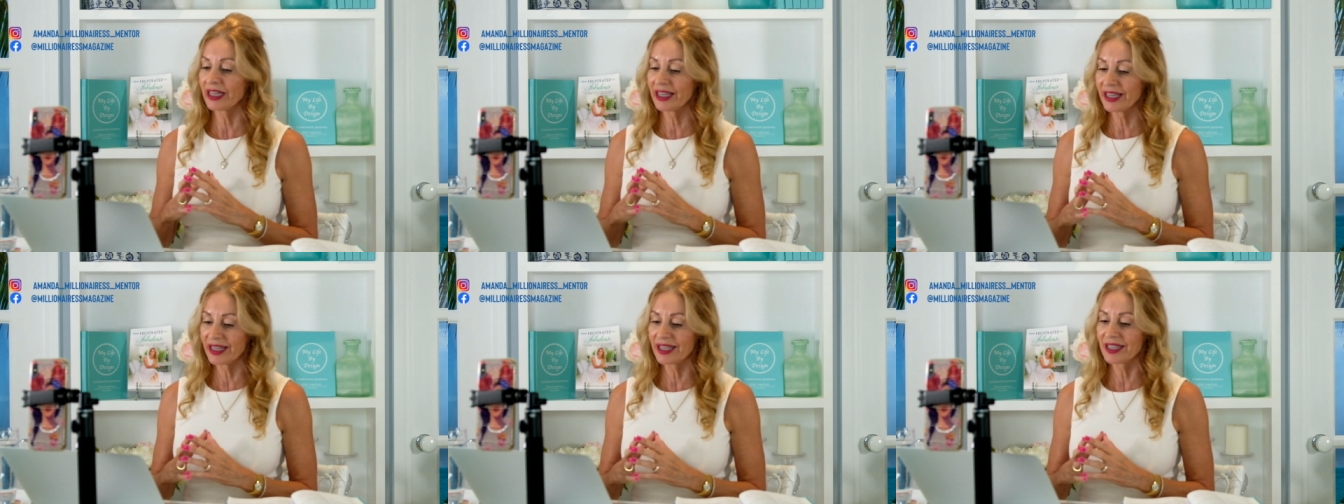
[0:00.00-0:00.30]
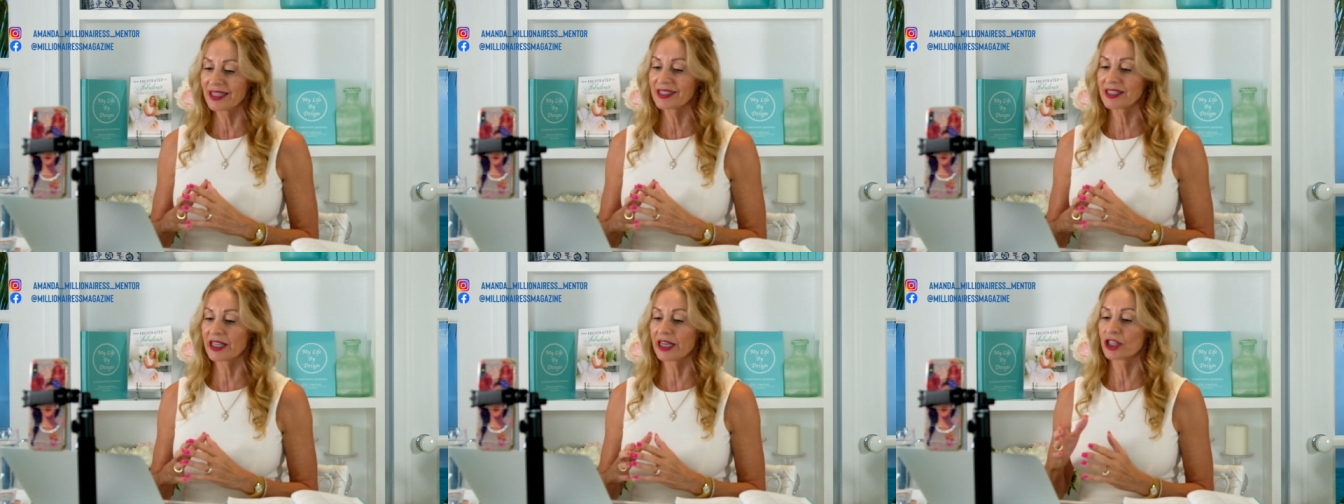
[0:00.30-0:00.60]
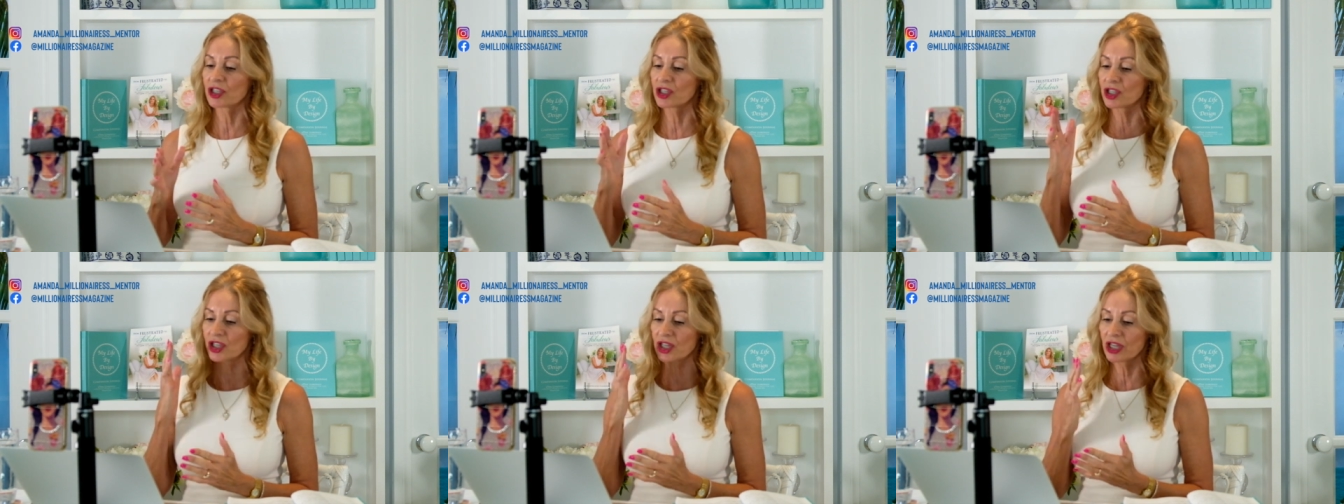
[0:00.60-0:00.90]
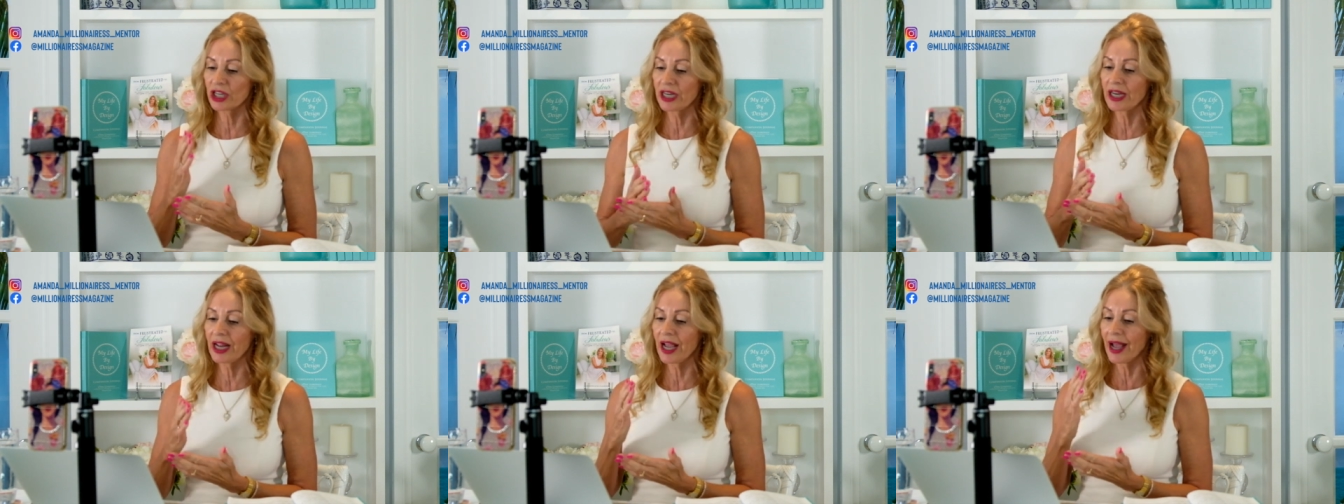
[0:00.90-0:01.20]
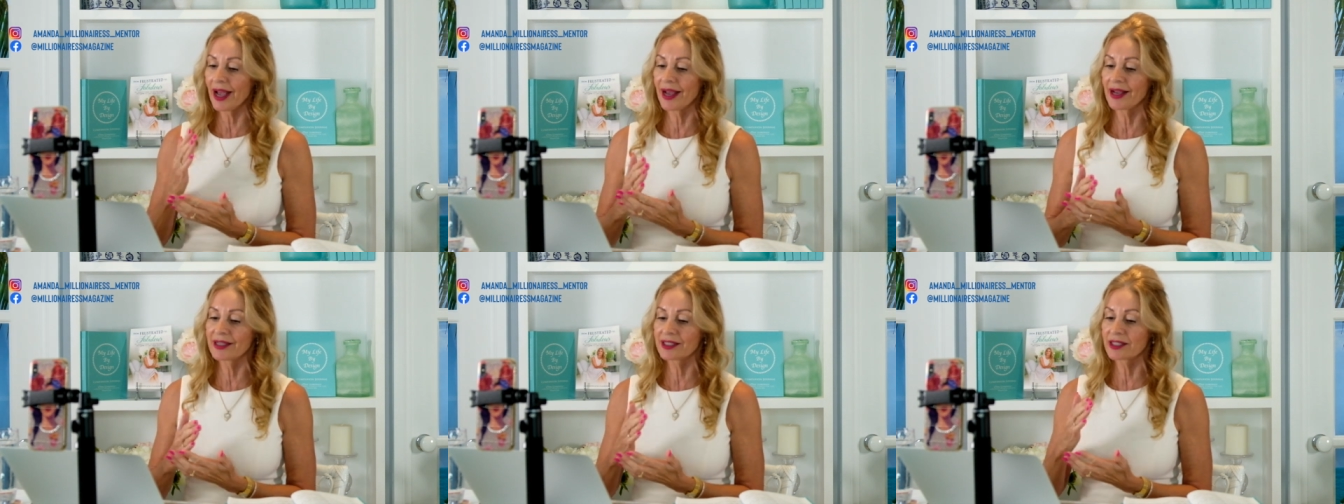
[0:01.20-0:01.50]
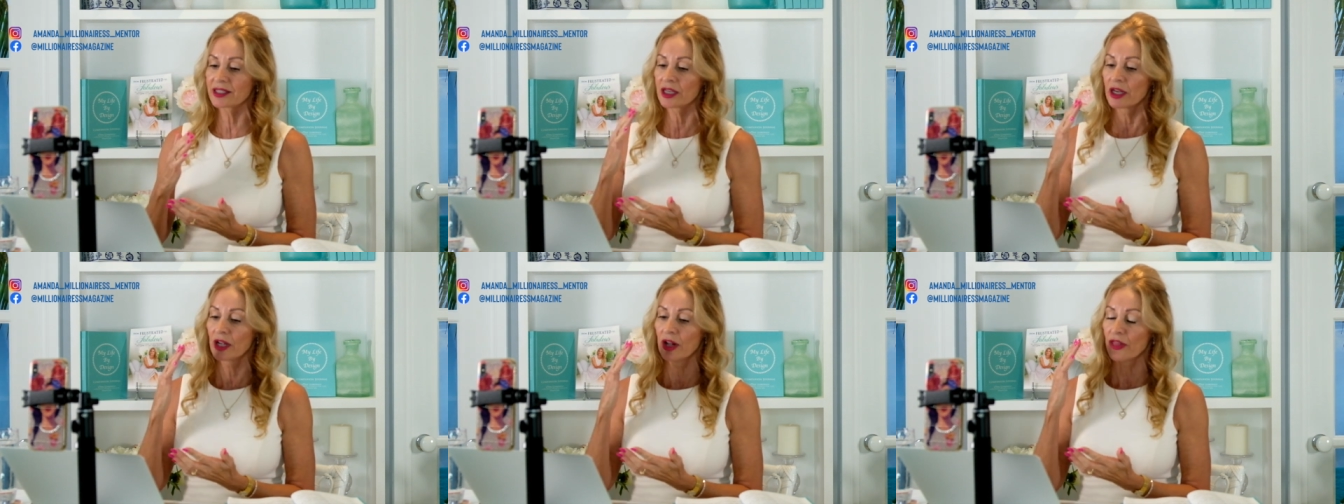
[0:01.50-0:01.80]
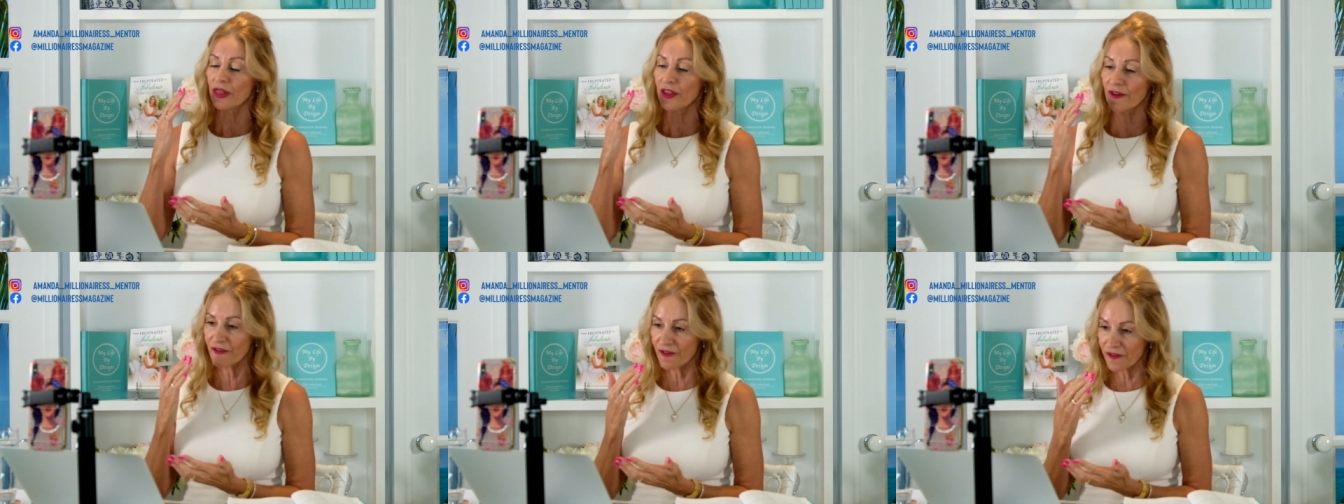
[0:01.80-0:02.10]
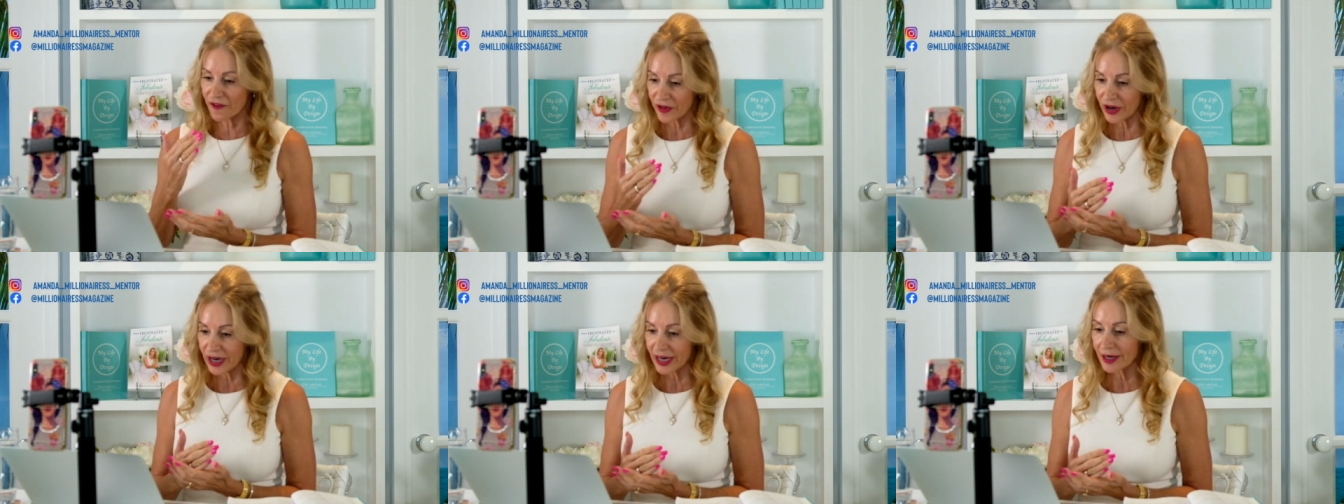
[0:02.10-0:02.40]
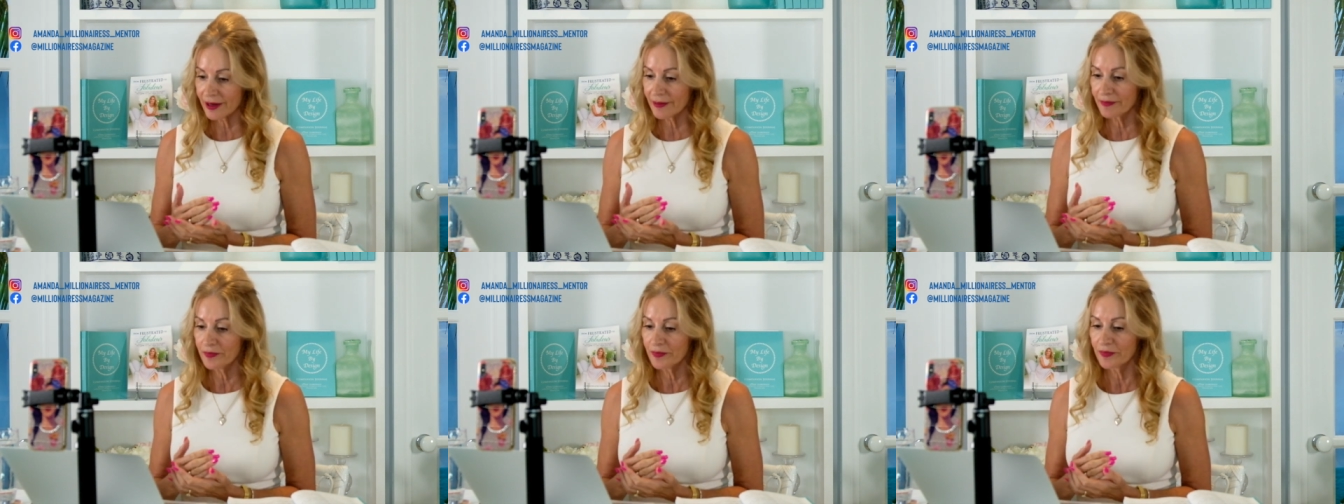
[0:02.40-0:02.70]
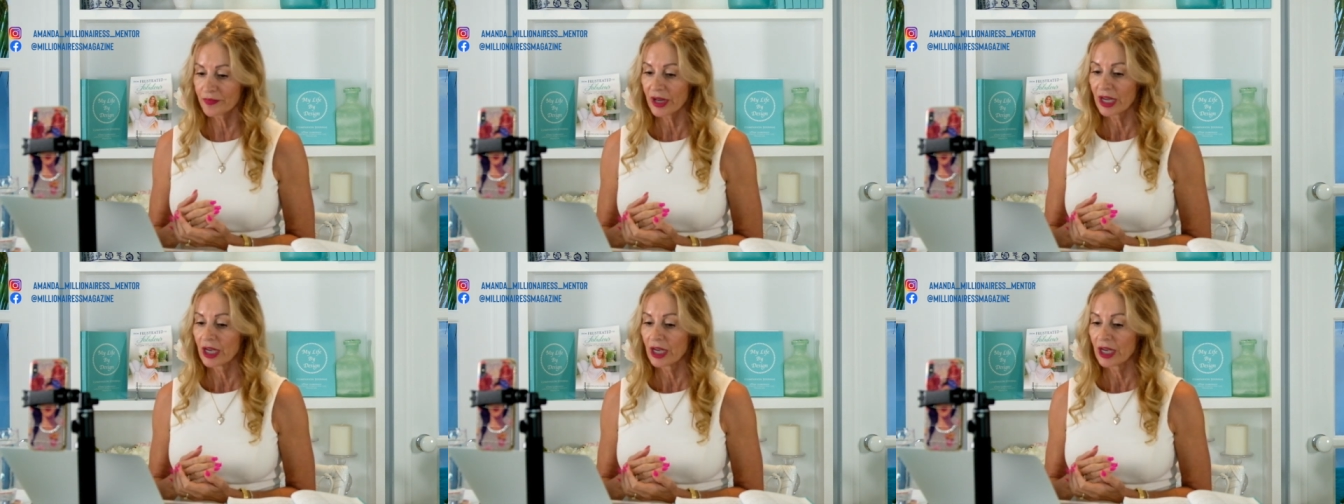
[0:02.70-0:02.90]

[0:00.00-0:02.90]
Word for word: is that she has the freedom